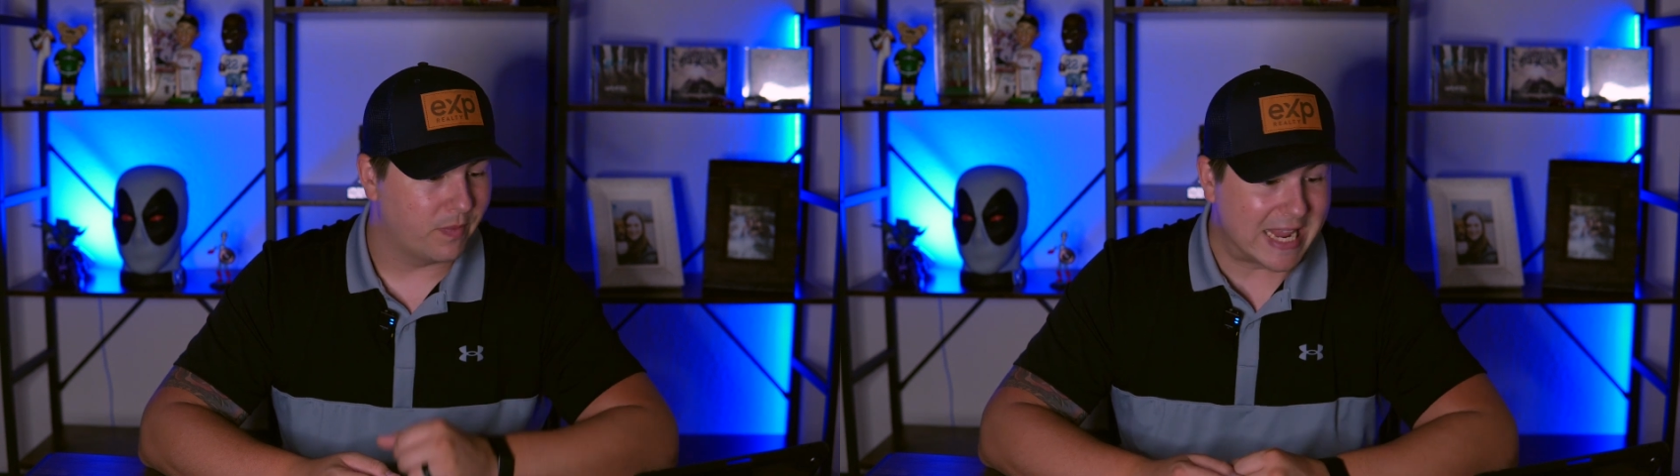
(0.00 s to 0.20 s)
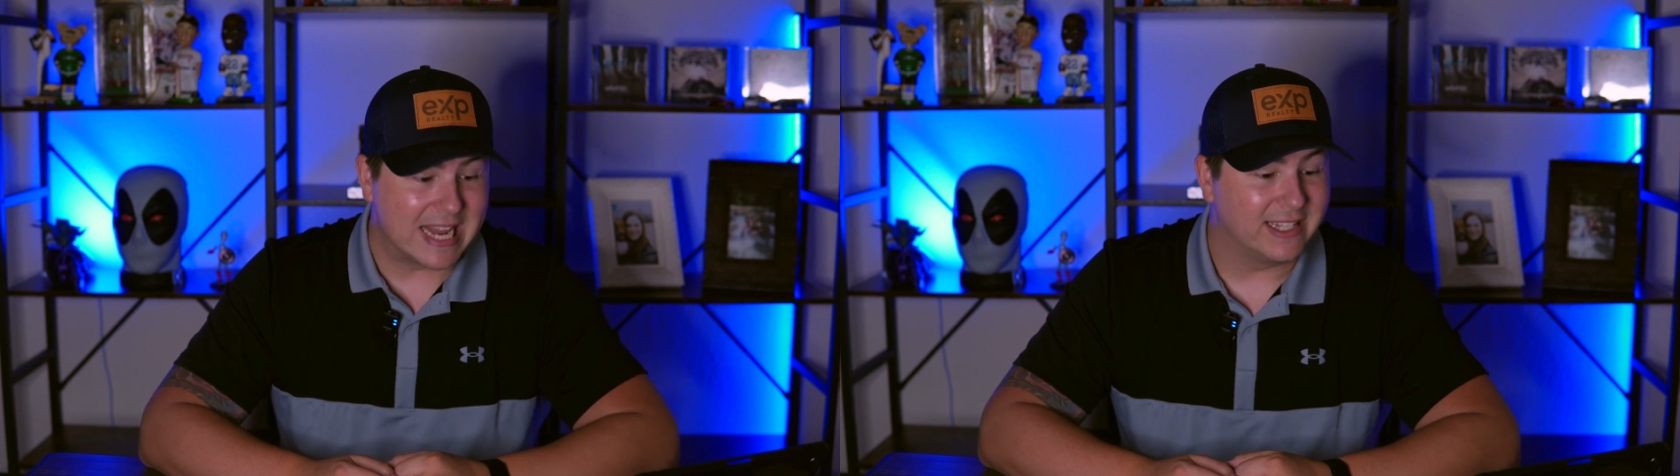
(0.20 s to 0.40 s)

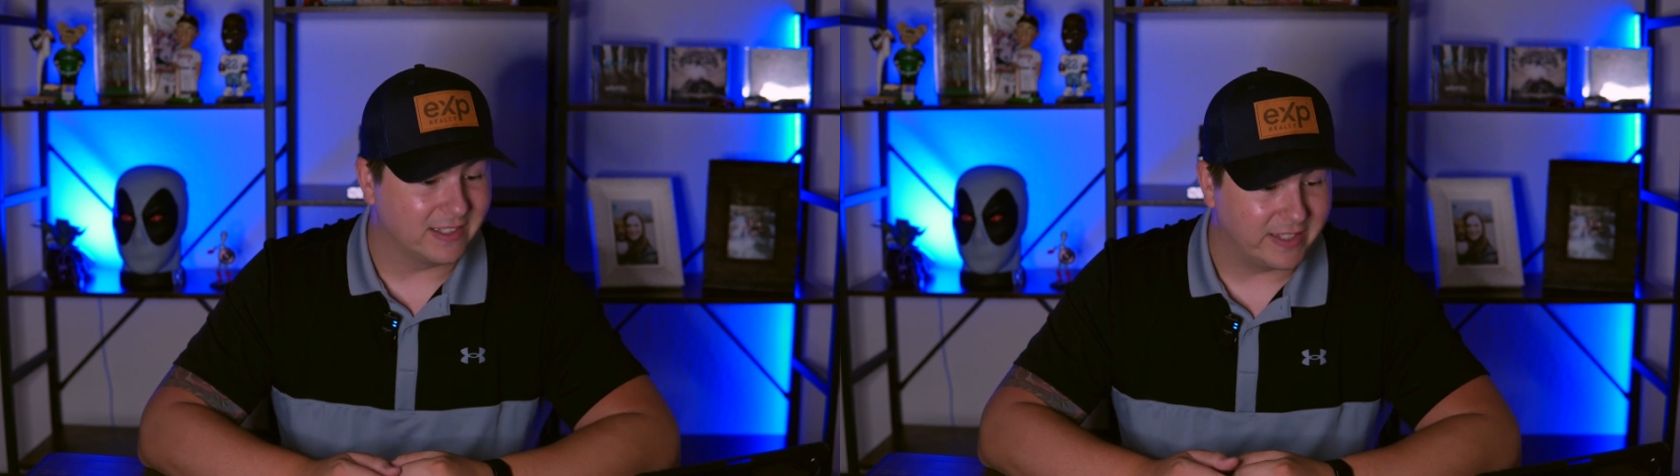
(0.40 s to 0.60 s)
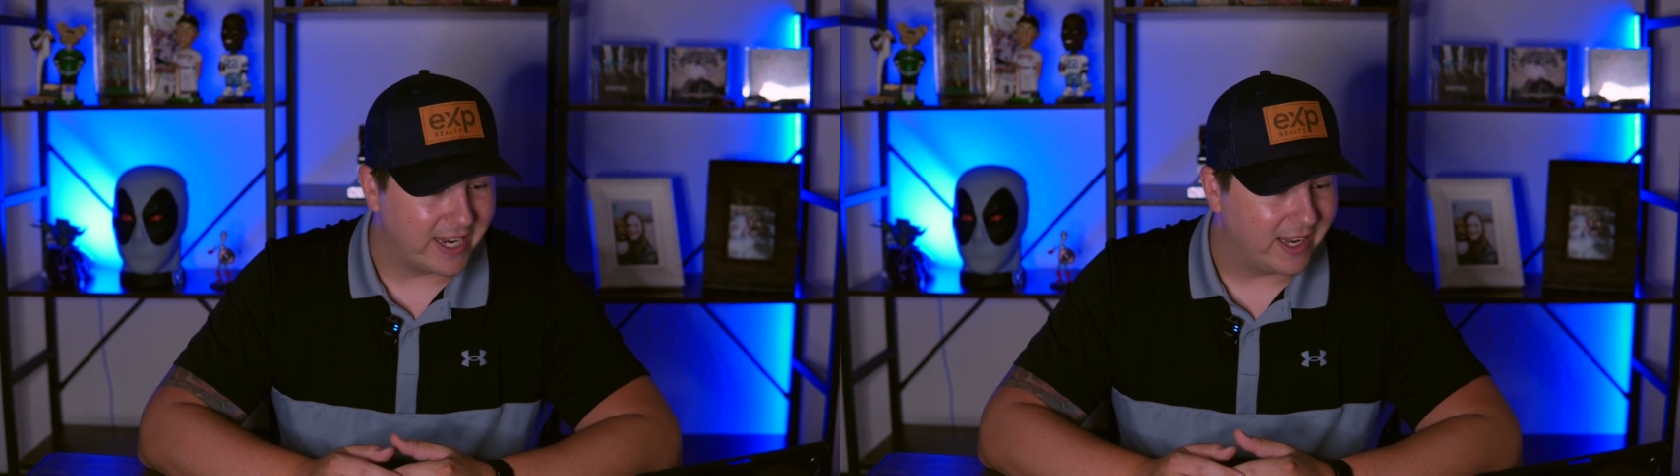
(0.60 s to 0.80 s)

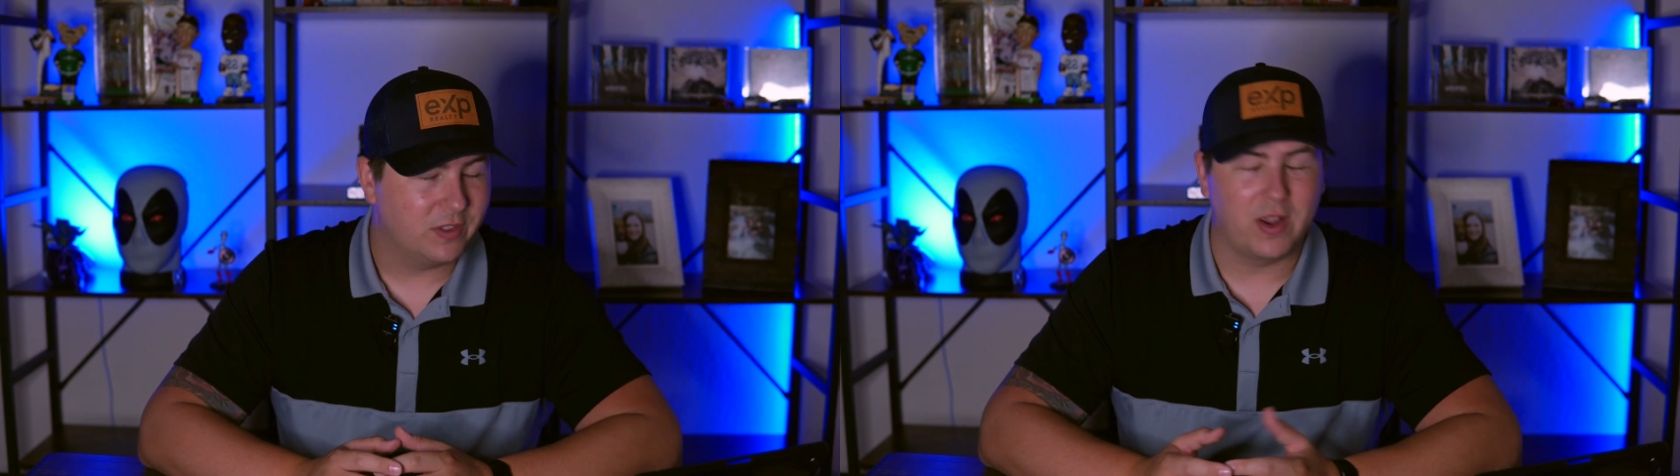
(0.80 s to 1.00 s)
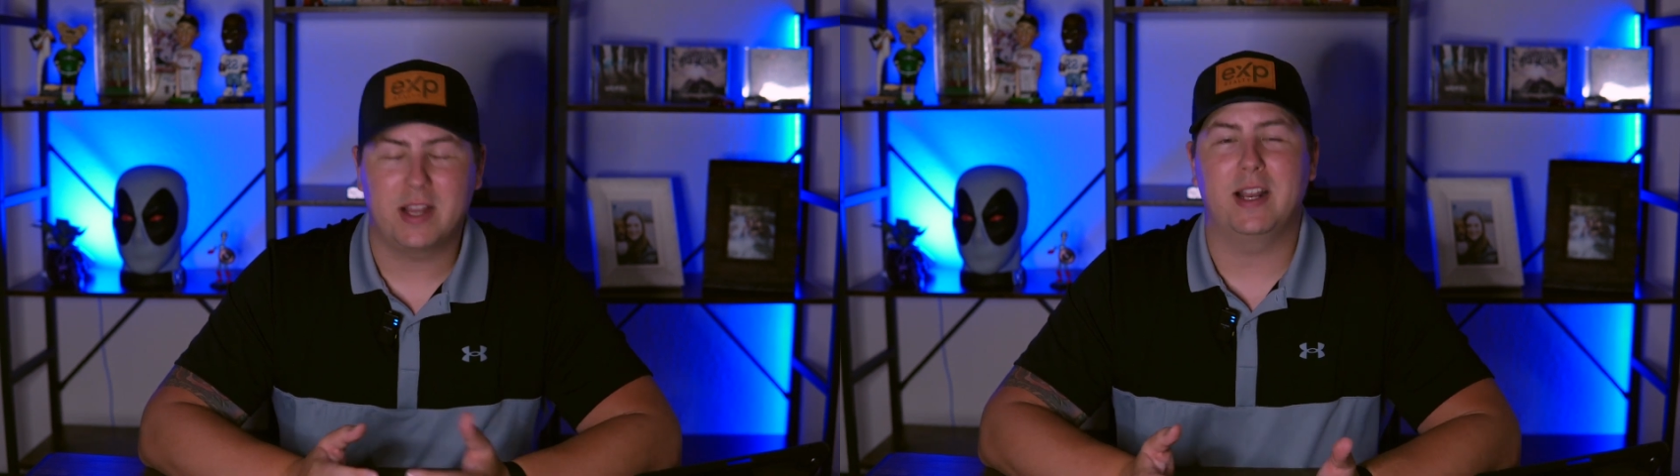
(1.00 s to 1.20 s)
easily.
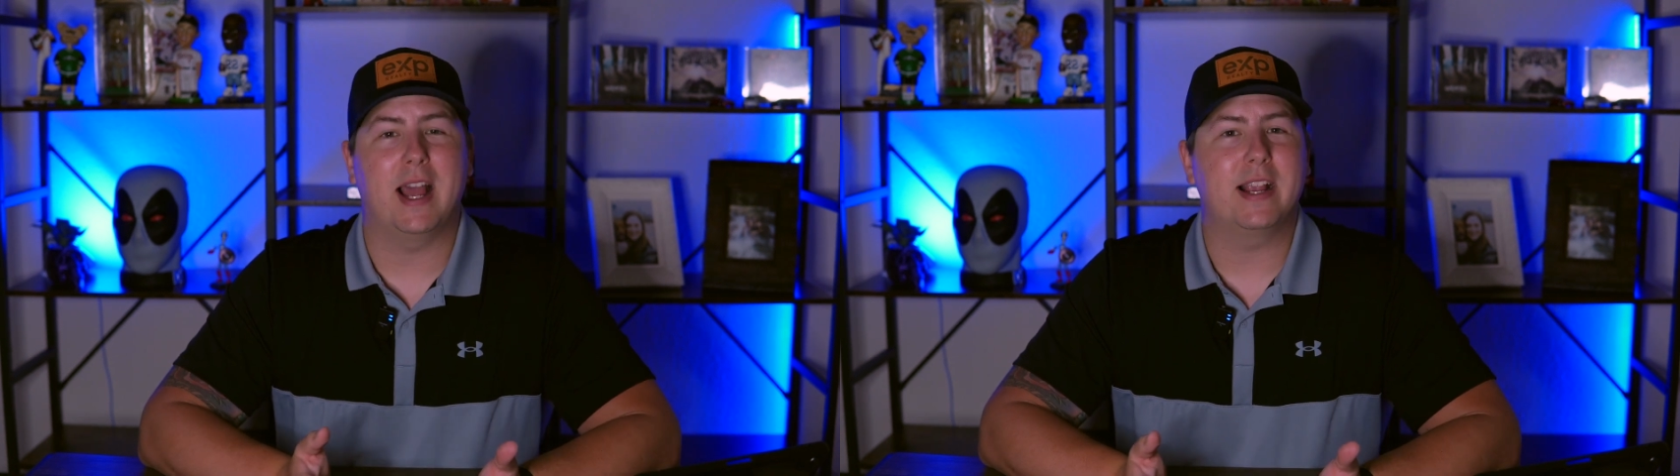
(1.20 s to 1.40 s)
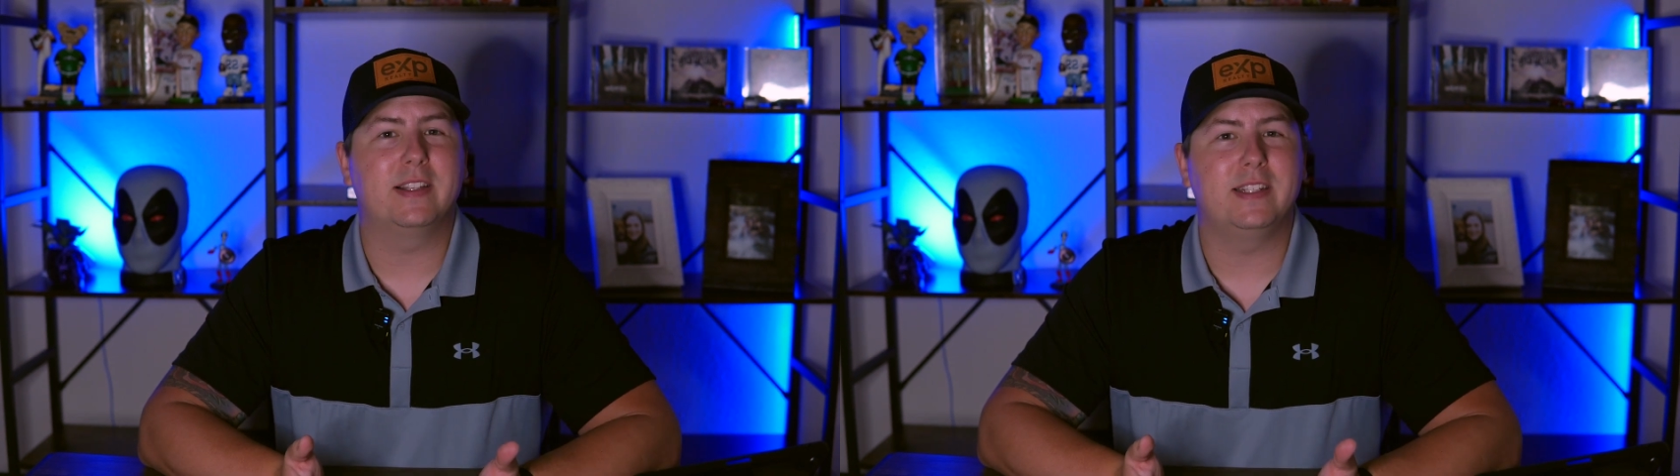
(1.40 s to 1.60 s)
So
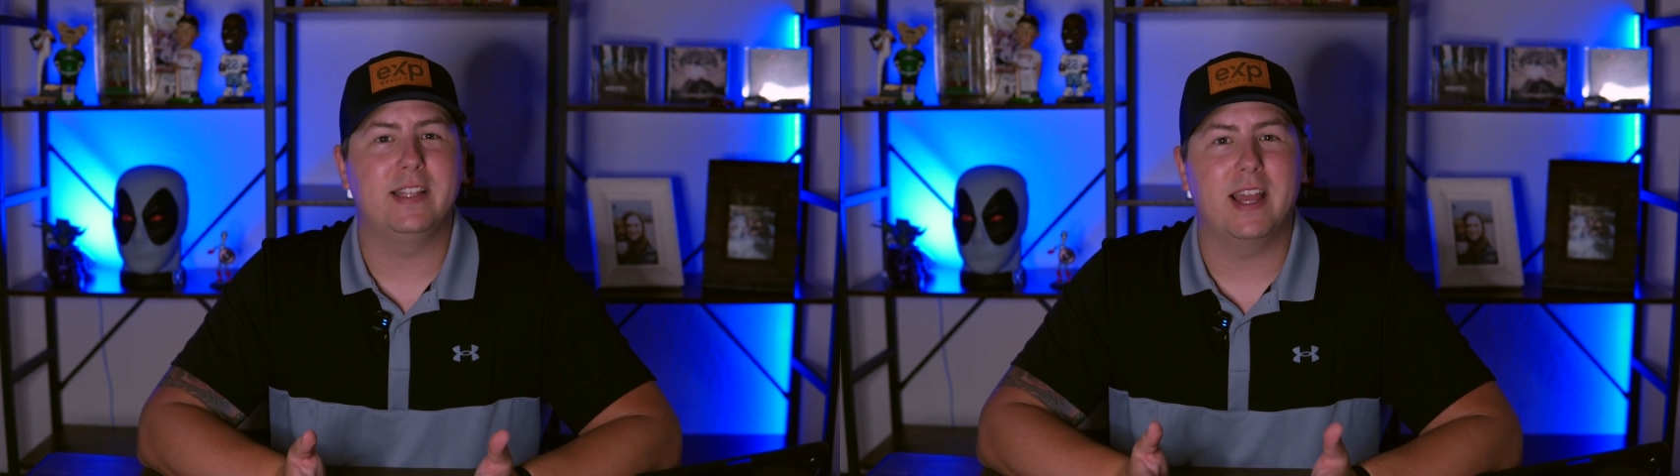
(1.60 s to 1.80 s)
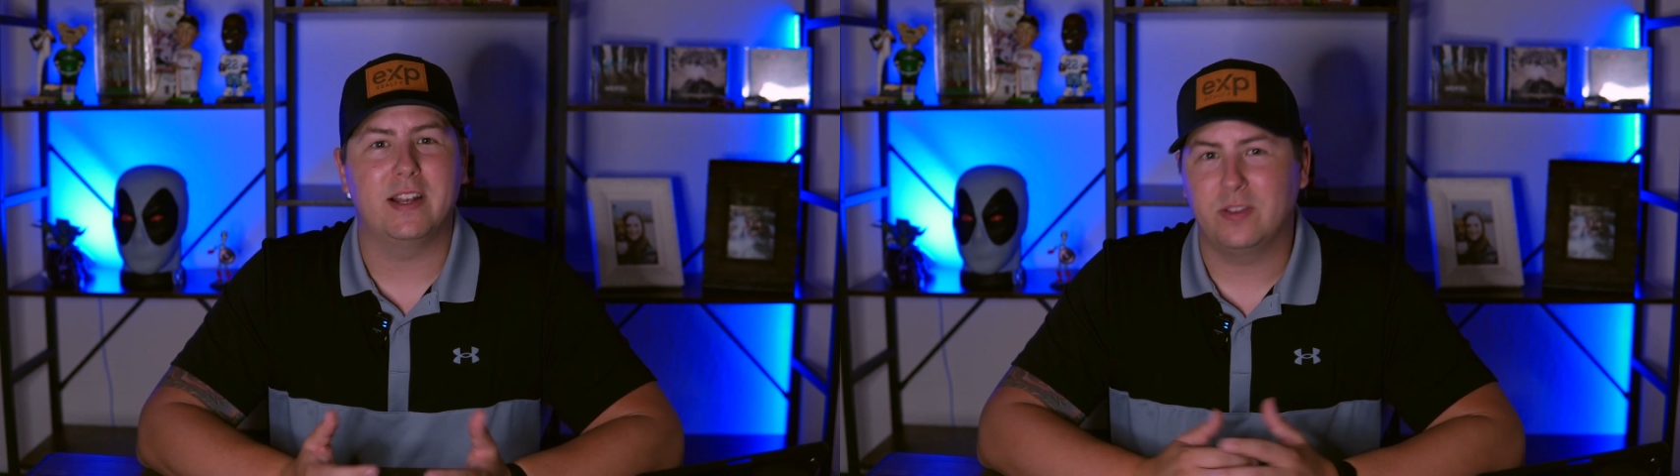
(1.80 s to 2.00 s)
I could see
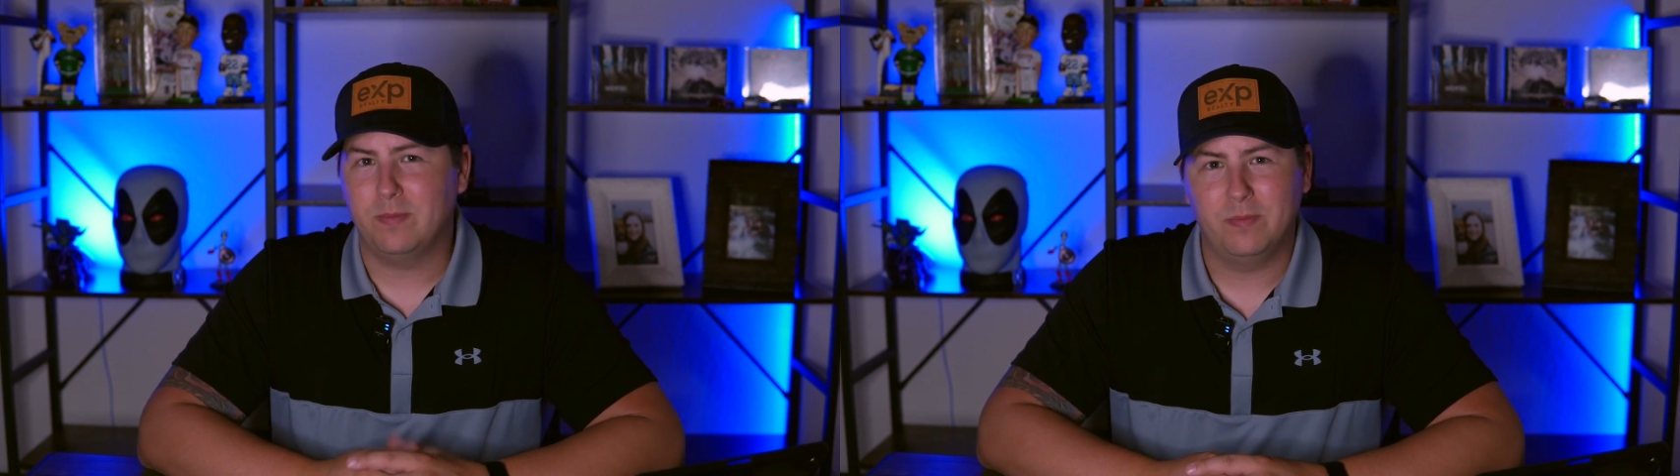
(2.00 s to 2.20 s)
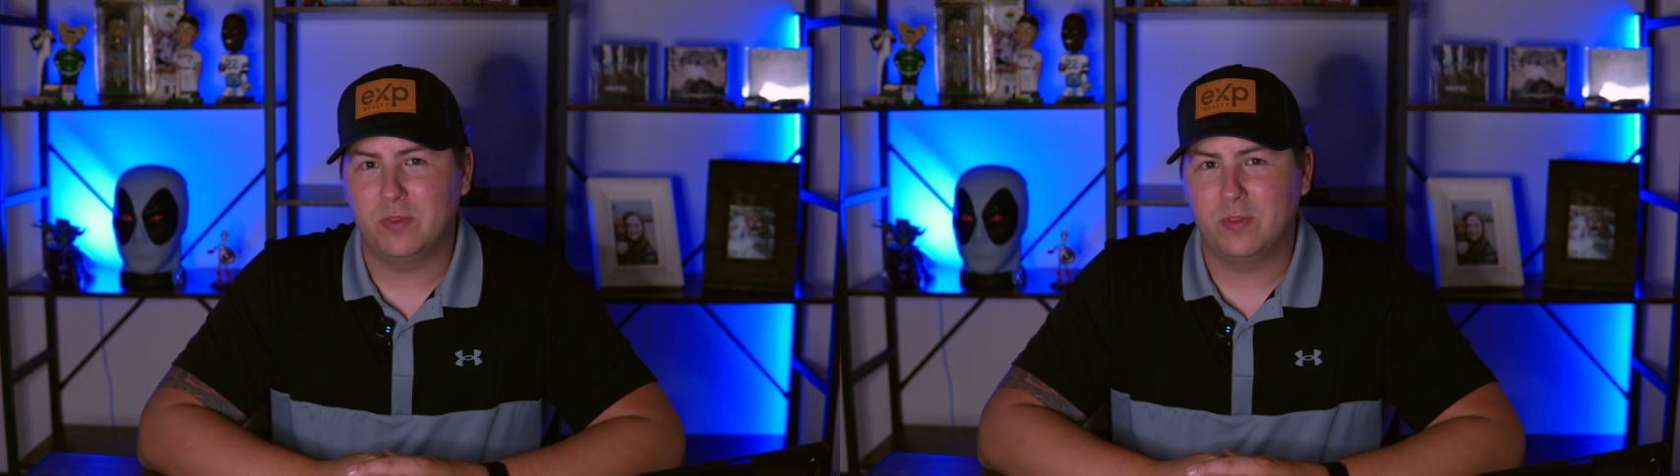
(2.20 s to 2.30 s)
that